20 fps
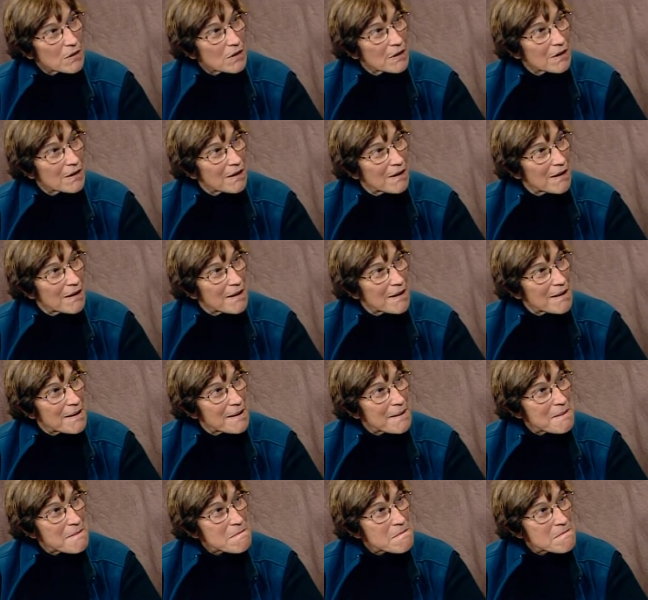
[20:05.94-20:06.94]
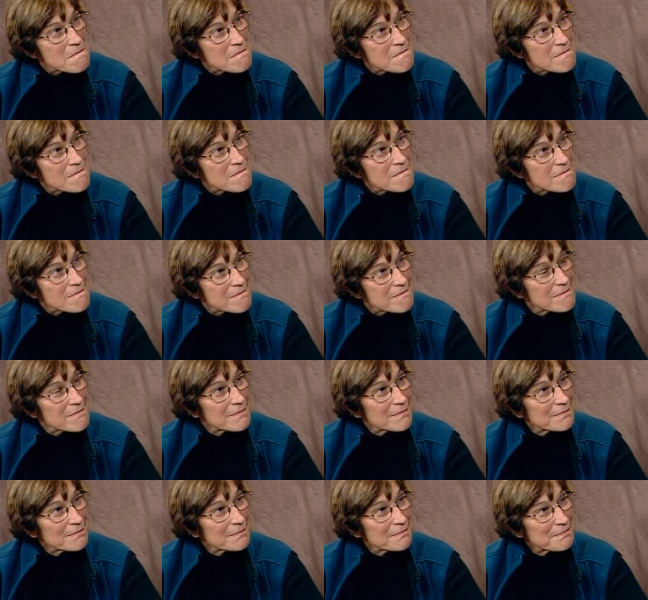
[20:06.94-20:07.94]
well i understand you do
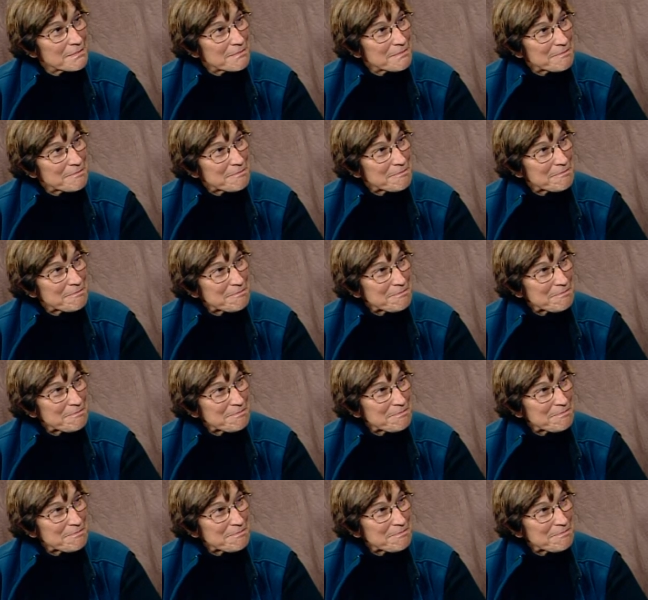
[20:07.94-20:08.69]
and I, and I understand that